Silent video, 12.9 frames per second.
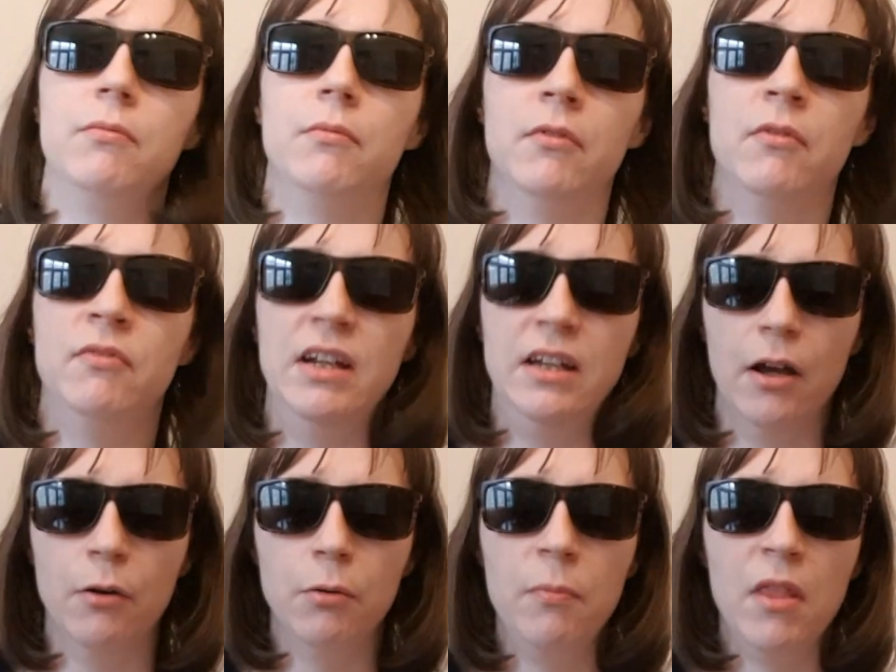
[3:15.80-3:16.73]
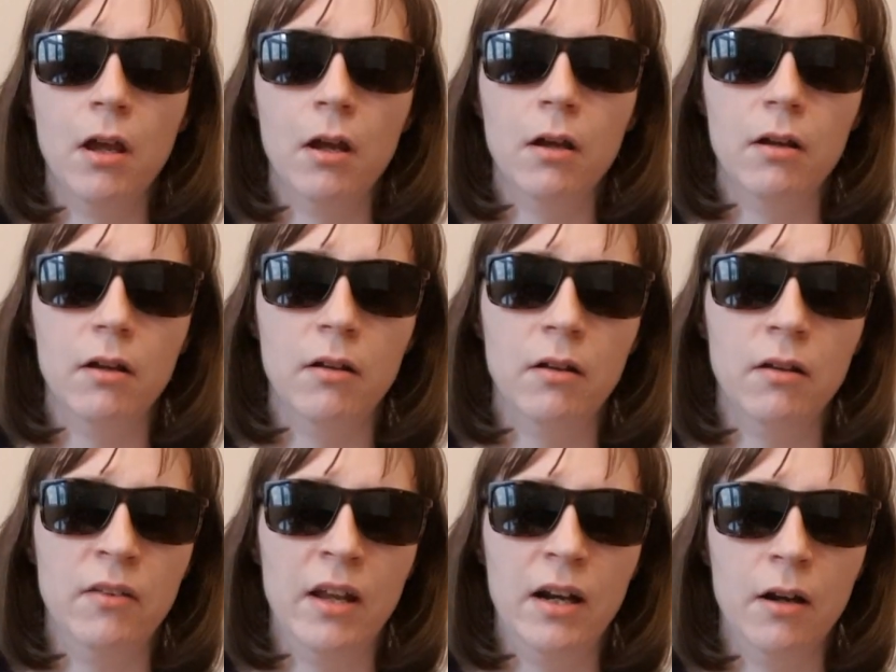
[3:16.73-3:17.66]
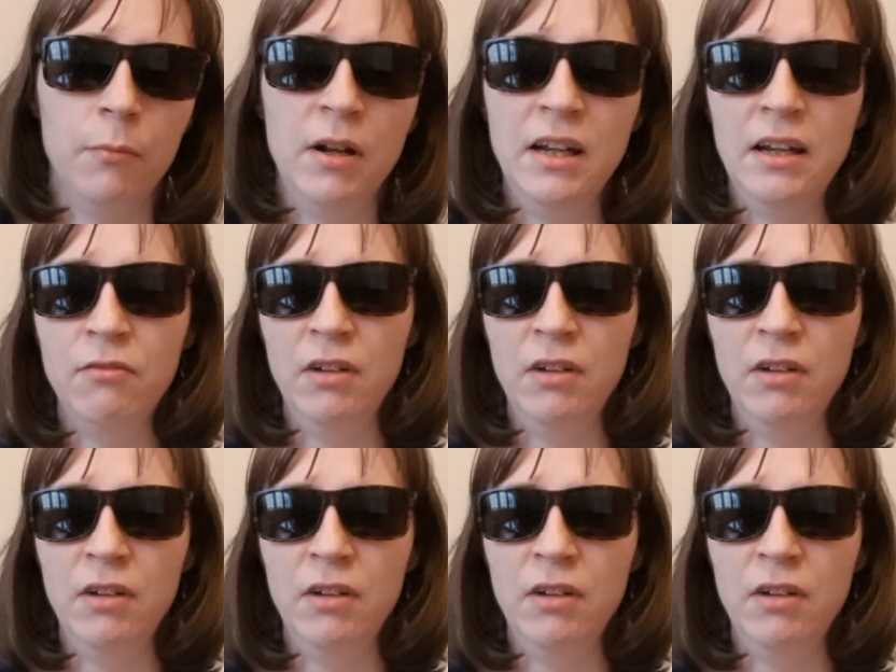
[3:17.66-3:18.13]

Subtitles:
video, there are many